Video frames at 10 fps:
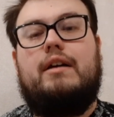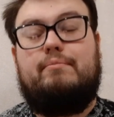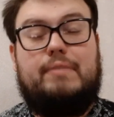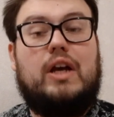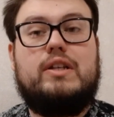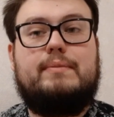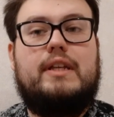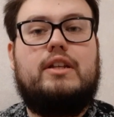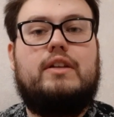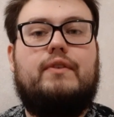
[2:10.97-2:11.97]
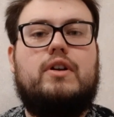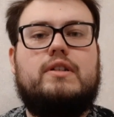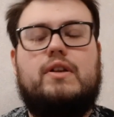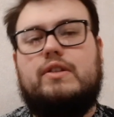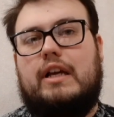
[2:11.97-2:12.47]
because being in reverse
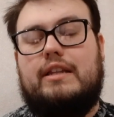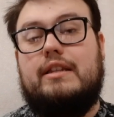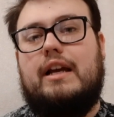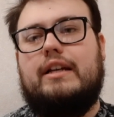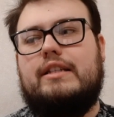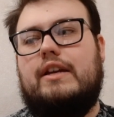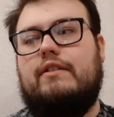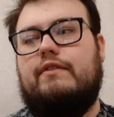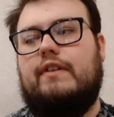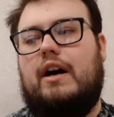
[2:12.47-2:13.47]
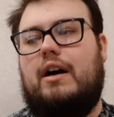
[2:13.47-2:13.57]
also negative,